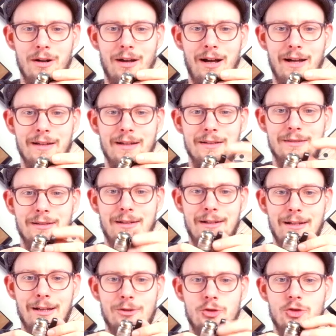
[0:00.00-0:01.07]
hi-hat
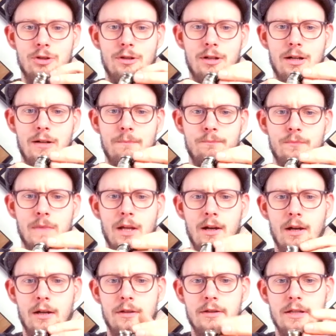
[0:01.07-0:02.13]
clutch.
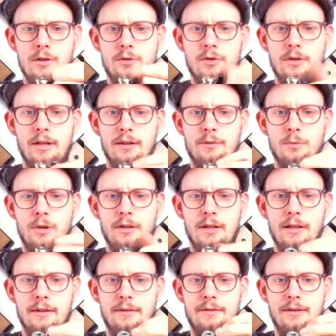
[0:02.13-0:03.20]
New to this one
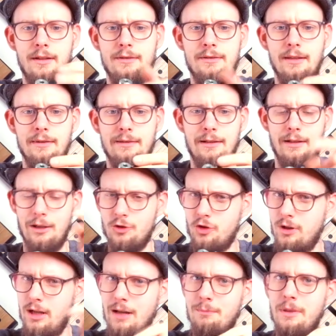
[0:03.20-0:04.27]
is that this
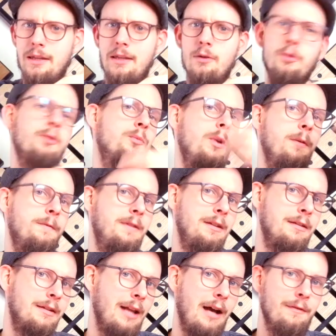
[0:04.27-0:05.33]
clutch can be used with the
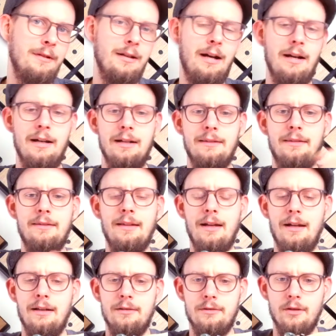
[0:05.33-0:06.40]
Darwin hi-hat
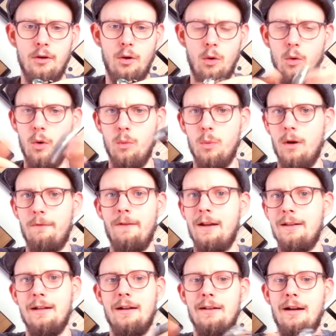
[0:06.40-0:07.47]
stand or with
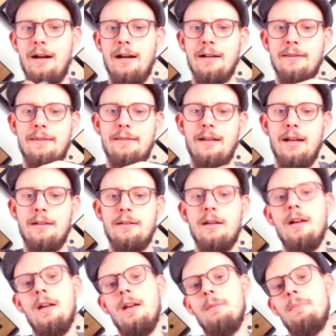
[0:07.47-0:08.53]
any other hi-hat stand,
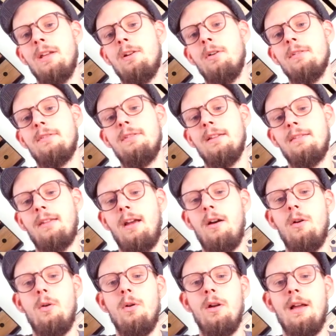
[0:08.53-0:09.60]
because this
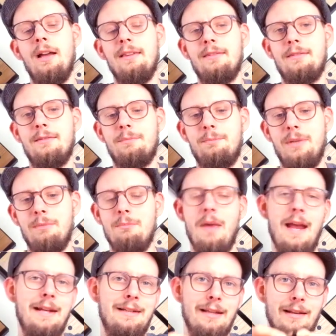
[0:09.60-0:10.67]
hole has been
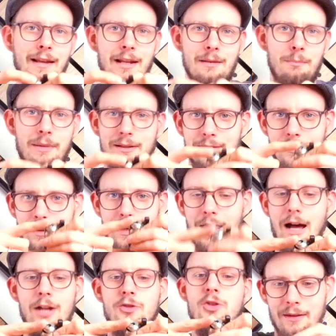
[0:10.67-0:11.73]
made a little bit
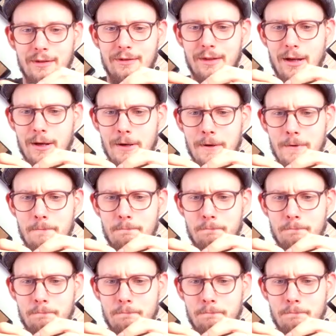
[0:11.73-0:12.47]
larger. So